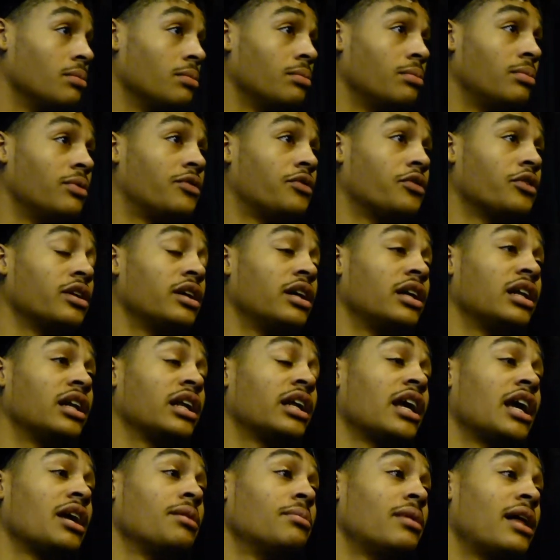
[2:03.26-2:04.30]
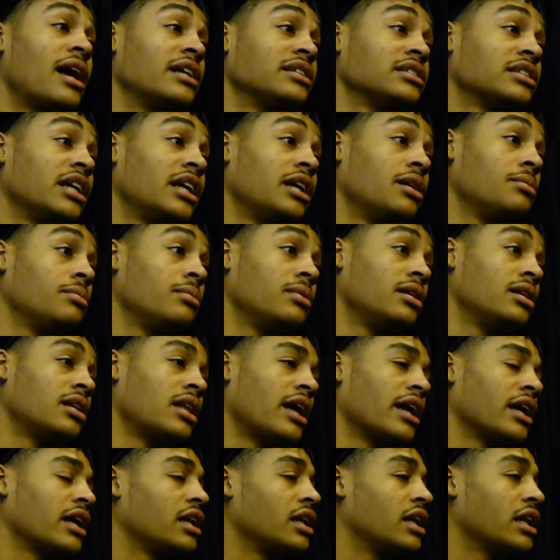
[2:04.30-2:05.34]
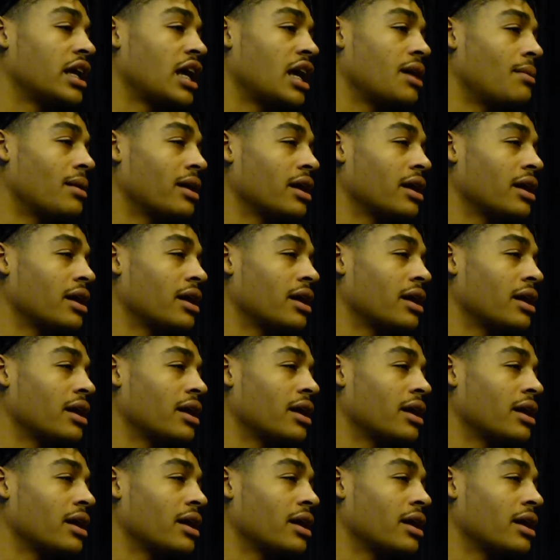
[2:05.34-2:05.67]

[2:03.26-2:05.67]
before the end of the game, last game, and like in the game,